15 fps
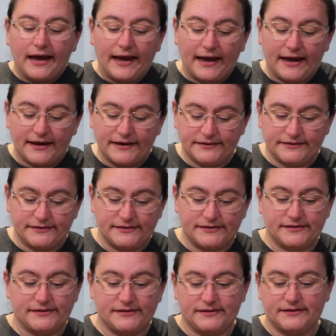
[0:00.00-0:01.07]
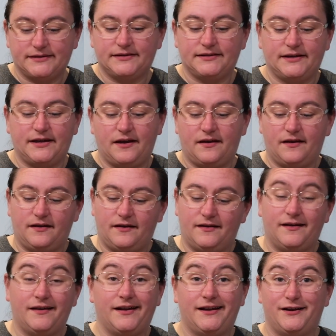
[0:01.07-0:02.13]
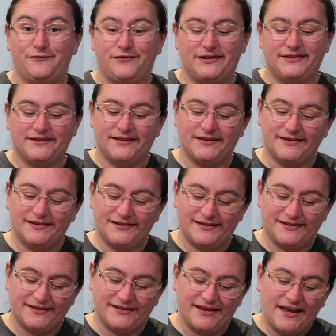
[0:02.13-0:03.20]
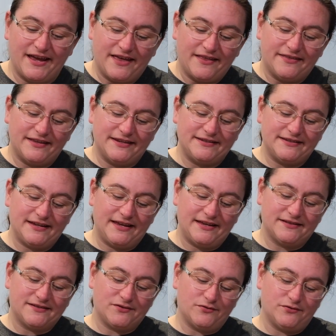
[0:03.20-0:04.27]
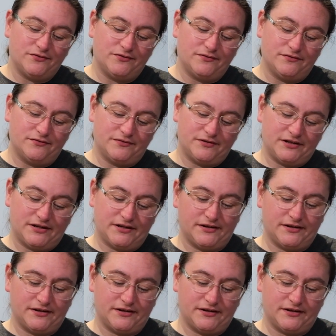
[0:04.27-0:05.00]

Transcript: And I love this. This is called